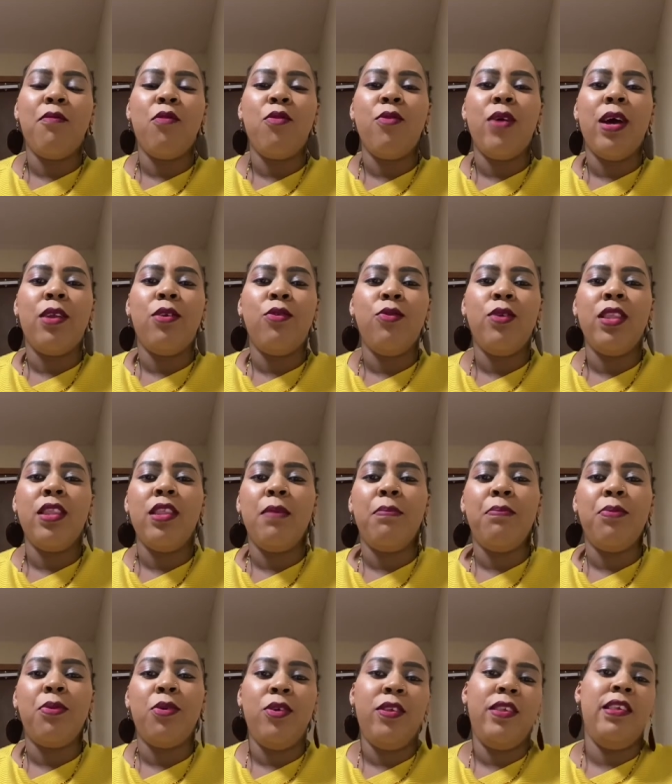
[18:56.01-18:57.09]
we were doing the
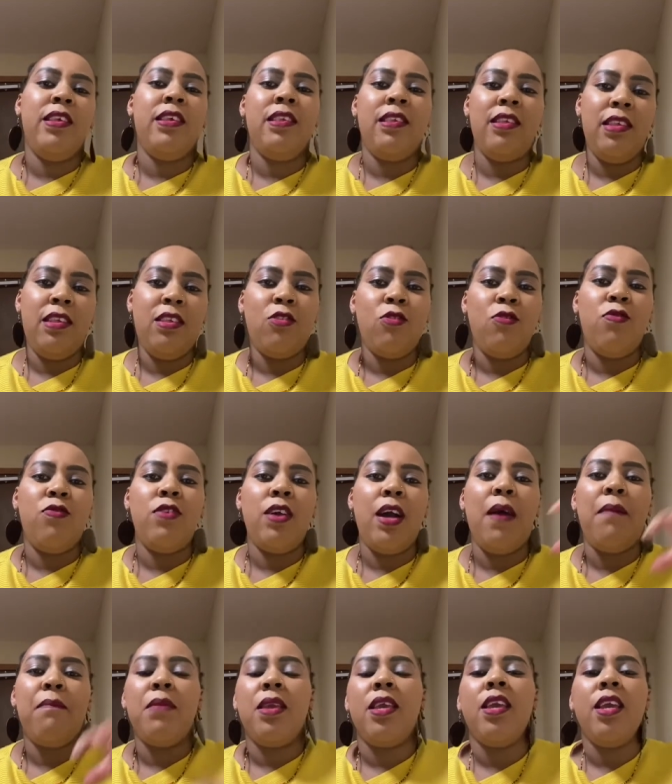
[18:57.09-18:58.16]
processes of
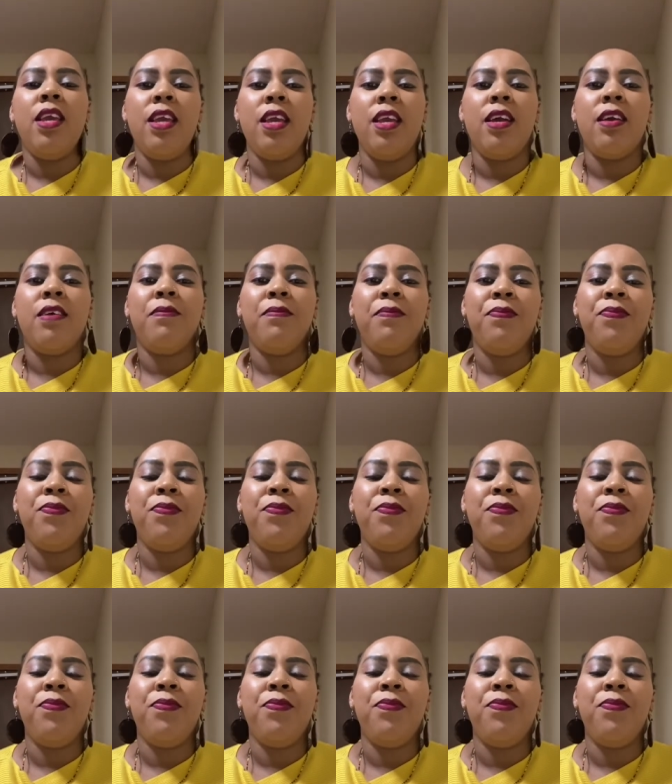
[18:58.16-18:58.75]
coming here.